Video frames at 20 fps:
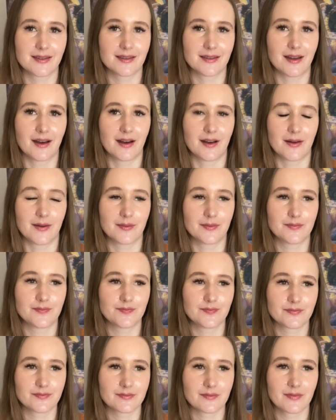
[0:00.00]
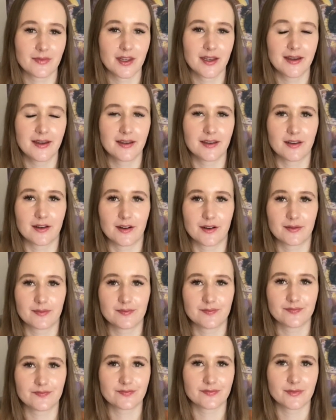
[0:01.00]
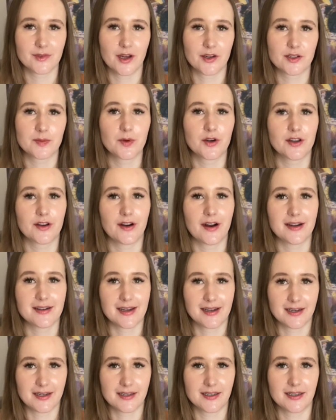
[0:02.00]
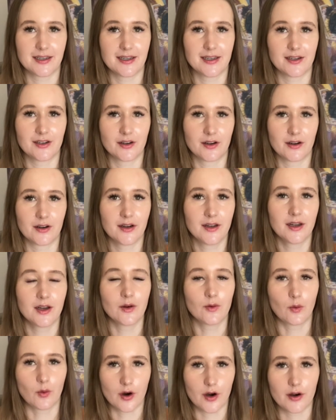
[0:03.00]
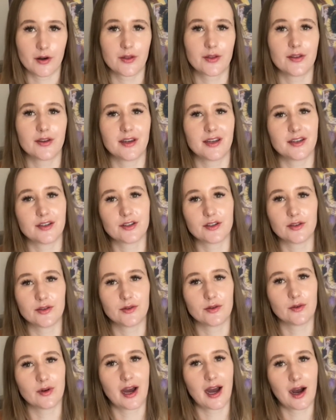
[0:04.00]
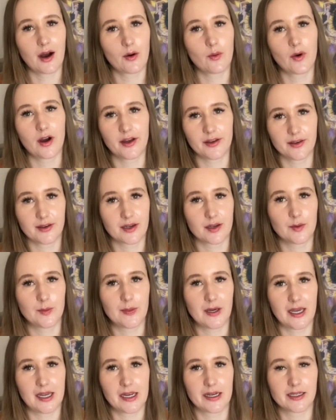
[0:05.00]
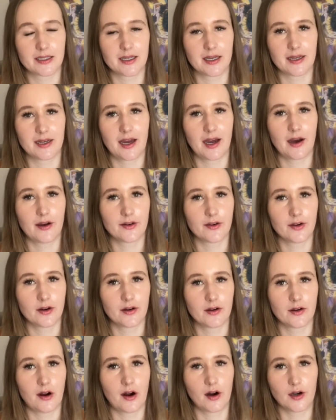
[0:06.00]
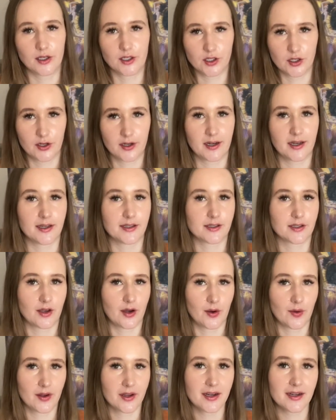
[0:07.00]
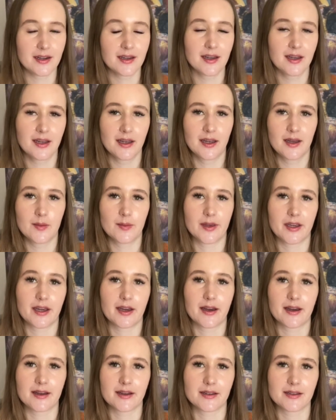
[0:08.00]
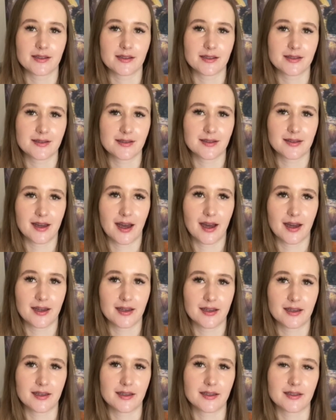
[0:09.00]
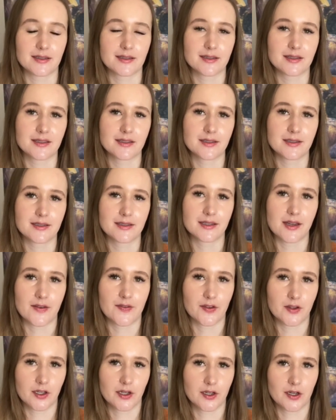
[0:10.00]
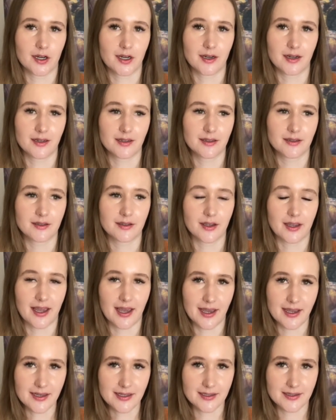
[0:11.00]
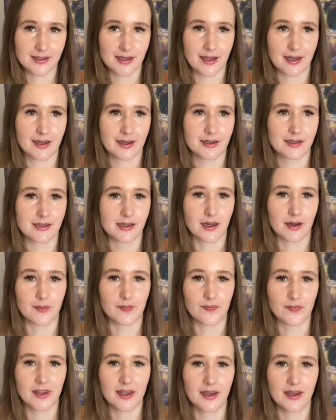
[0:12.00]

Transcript: um, you know, not to put your identity and your worth into how well you can paint and how your art journey is going, because that is definitely not the case. And um,